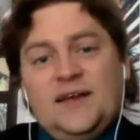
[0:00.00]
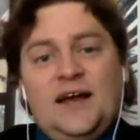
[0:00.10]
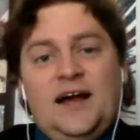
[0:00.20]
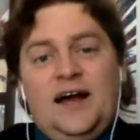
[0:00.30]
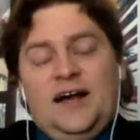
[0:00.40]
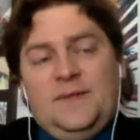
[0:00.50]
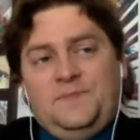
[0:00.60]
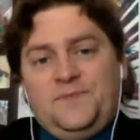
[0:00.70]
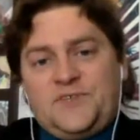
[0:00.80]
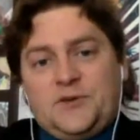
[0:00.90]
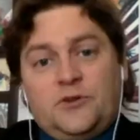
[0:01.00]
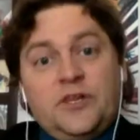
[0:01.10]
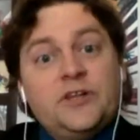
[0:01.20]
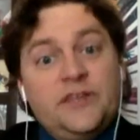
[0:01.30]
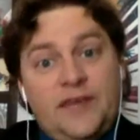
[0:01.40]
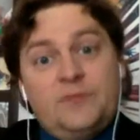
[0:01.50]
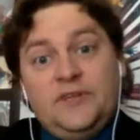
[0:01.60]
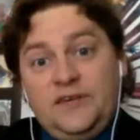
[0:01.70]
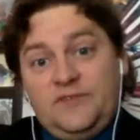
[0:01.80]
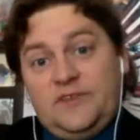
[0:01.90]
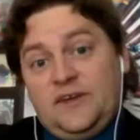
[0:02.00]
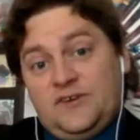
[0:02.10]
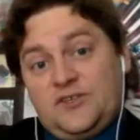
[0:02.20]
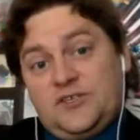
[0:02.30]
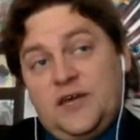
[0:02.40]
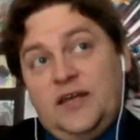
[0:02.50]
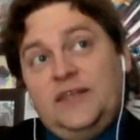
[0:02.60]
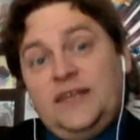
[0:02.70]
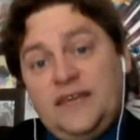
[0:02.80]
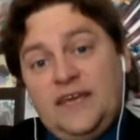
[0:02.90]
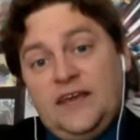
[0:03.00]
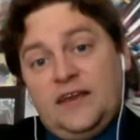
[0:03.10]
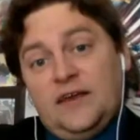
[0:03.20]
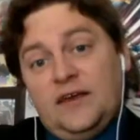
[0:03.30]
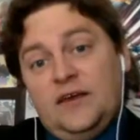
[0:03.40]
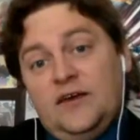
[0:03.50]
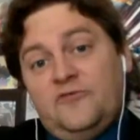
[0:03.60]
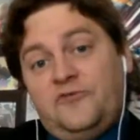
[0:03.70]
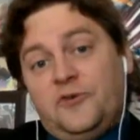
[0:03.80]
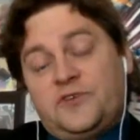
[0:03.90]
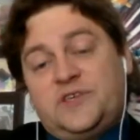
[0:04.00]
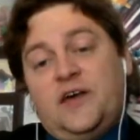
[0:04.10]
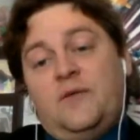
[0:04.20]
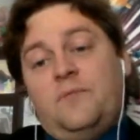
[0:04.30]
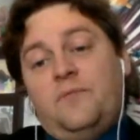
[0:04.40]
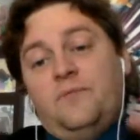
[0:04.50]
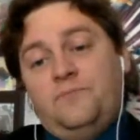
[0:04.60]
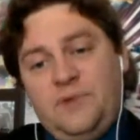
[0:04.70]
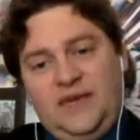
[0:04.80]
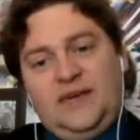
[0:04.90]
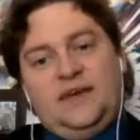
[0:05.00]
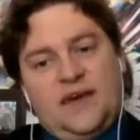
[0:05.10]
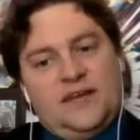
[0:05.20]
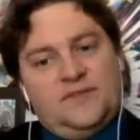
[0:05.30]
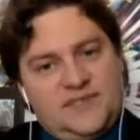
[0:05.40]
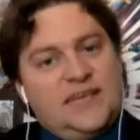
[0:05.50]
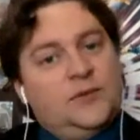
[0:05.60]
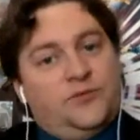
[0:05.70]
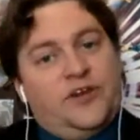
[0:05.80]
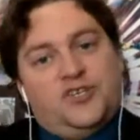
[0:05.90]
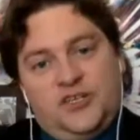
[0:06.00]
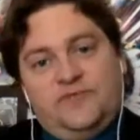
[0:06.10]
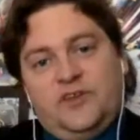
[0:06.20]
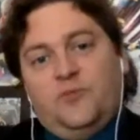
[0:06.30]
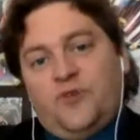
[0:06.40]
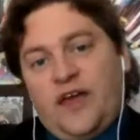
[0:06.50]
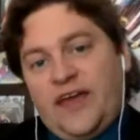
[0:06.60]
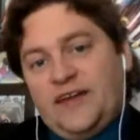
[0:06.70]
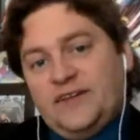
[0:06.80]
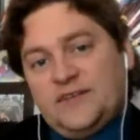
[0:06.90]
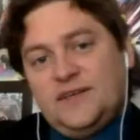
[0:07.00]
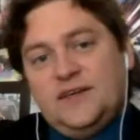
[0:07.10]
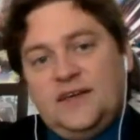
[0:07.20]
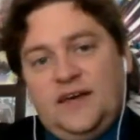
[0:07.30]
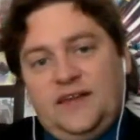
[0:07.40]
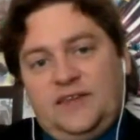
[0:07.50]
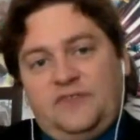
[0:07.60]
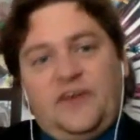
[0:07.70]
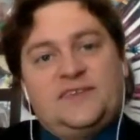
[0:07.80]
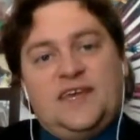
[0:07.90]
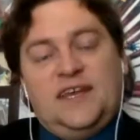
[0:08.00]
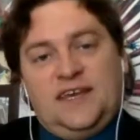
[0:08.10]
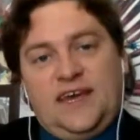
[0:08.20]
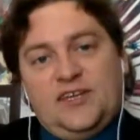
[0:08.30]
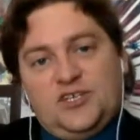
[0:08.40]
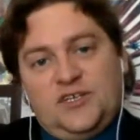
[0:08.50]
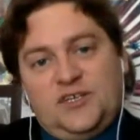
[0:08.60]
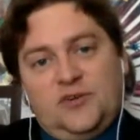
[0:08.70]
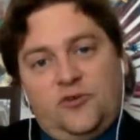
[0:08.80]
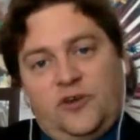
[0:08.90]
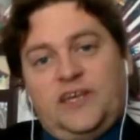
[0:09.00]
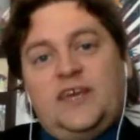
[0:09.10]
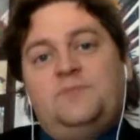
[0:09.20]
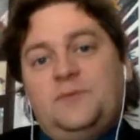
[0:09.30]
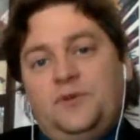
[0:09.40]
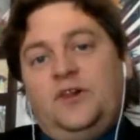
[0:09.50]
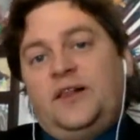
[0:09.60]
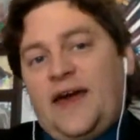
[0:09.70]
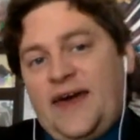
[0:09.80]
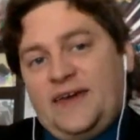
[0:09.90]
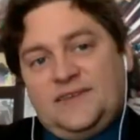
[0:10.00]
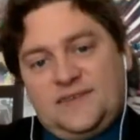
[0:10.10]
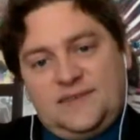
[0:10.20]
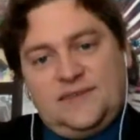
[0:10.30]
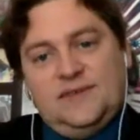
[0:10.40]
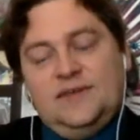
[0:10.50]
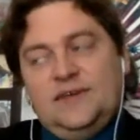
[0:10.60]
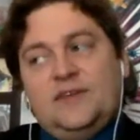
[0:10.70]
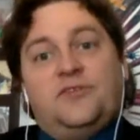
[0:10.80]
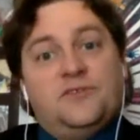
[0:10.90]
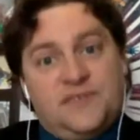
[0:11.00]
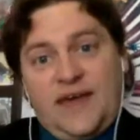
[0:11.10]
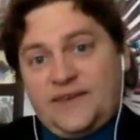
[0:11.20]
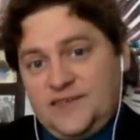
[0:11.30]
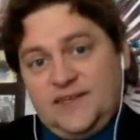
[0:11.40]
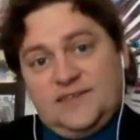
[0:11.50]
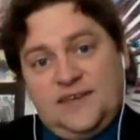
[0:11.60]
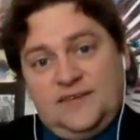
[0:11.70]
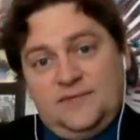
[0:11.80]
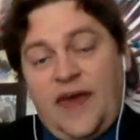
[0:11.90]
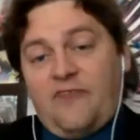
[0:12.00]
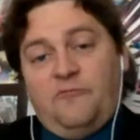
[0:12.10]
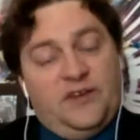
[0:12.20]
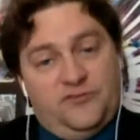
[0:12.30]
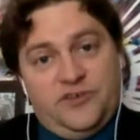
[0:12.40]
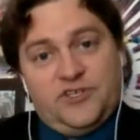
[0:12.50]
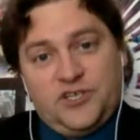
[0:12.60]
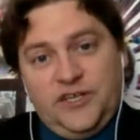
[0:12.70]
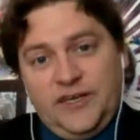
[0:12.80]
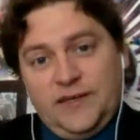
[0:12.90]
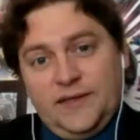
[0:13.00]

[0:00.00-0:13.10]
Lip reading: So clearly they believe that there's a need for some big kind of celebration of their brand that the fans can engage in order to keep people as enthusiastic as they have been traditionally.